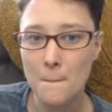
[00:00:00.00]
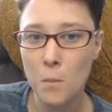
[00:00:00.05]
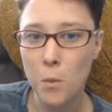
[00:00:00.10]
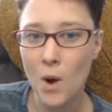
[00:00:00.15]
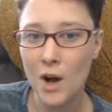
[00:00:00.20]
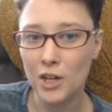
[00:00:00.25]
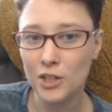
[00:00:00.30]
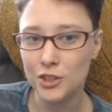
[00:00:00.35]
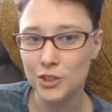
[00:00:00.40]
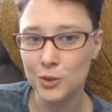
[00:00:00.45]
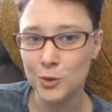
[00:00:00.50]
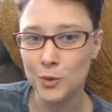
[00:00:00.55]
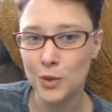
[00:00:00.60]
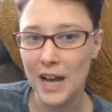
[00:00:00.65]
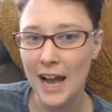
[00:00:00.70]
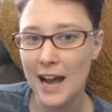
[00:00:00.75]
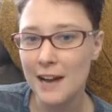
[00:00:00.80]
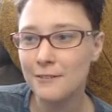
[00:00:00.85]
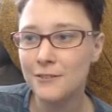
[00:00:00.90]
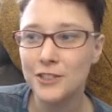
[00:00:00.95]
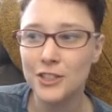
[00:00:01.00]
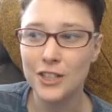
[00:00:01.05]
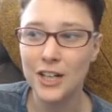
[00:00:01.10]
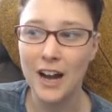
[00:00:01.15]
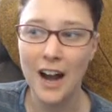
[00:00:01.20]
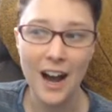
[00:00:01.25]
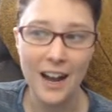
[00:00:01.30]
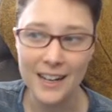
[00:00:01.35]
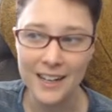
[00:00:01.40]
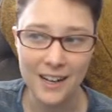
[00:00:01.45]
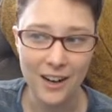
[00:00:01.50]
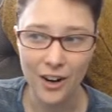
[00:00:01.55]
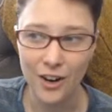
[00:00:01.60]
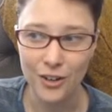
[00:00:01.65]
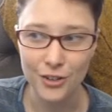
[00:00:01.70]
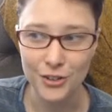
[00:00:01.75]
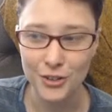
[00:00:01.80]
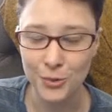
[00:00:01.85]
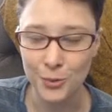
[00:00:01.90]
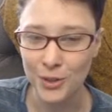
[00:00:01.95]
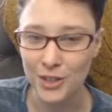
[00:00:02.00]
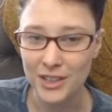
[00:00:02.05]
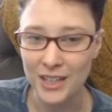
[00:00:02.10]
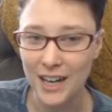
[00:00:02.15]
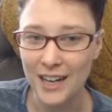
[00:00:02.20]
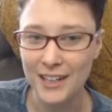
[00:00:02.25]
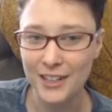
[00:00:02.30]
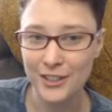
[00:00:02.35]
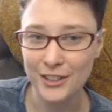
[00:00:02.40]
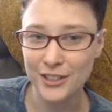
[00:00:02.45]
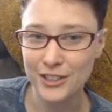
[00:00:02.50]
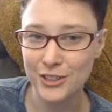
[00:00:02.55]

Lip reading: well, after I called you a liar,